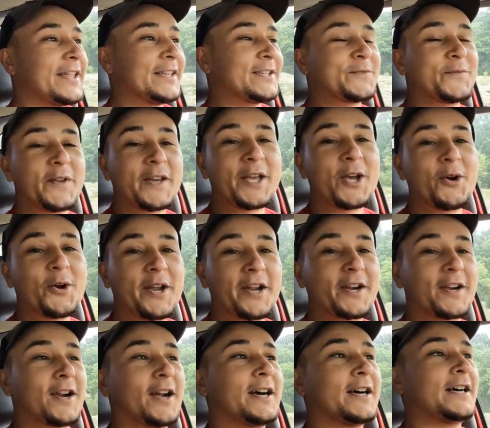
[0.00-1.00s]
This video
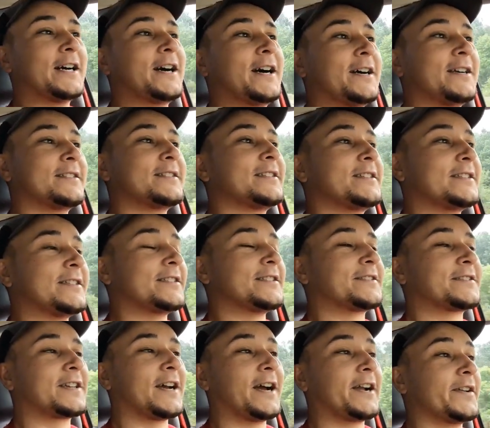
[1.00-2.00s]
here is
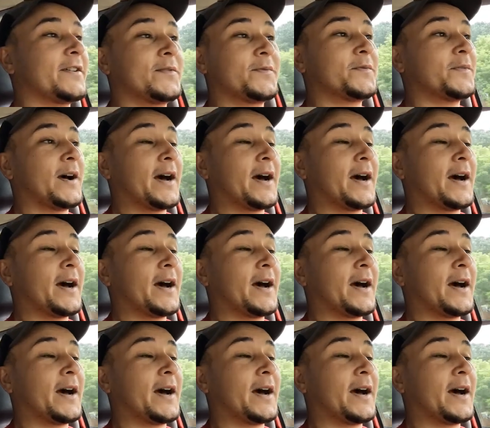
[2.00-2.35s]
kind of,